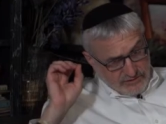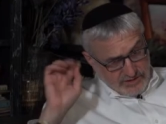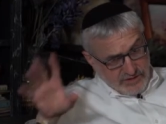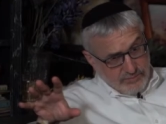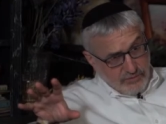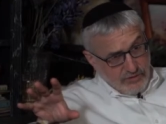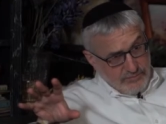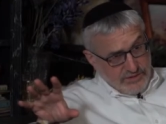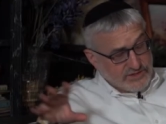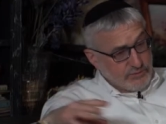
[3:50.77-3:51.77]
in an
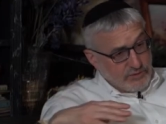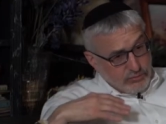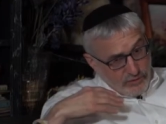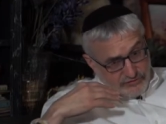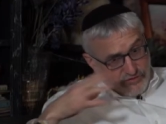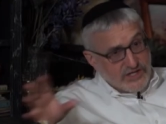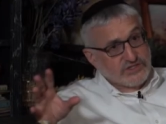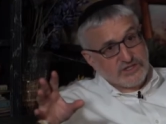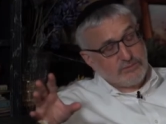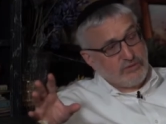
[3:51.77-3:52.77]
apartment, so we brought fresh to
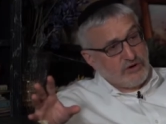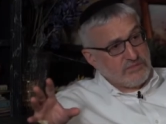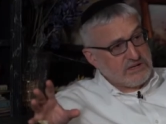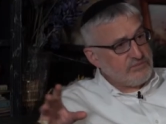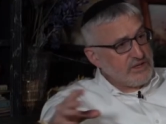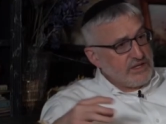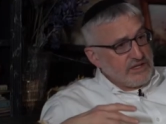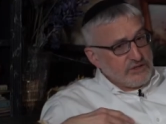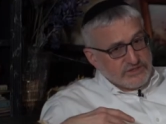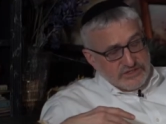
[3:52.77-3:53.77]
the apartment.
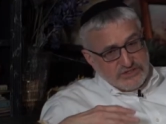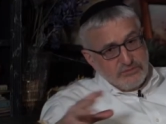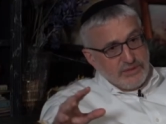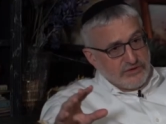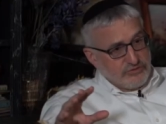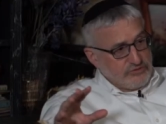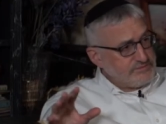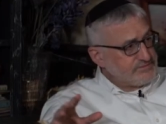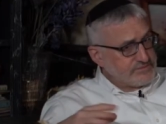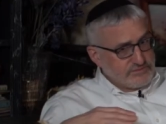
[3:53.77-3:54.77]
It was a two-bedroom,
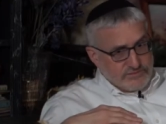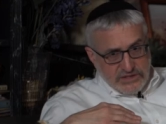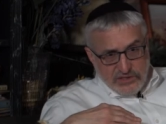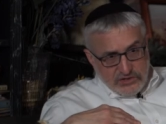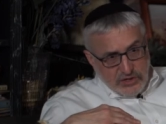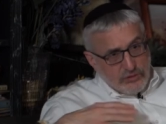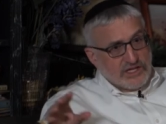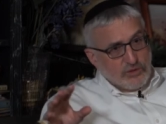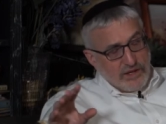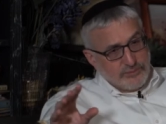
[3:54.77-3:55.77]

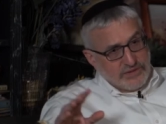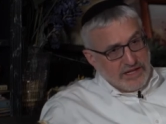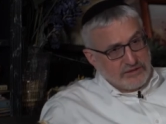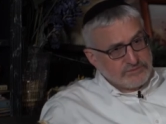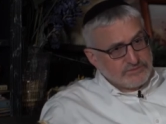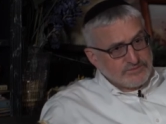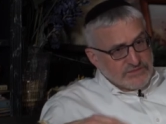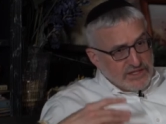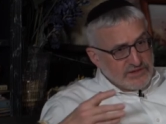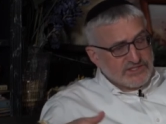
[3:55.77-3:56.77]
totally wiped out.
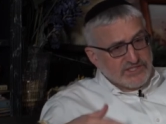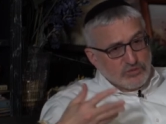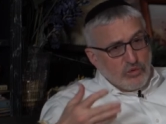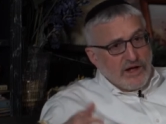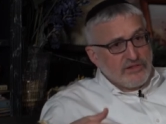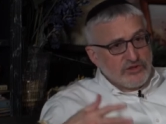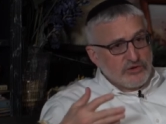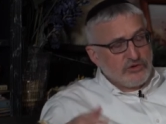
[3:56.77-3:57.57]
And this is why the New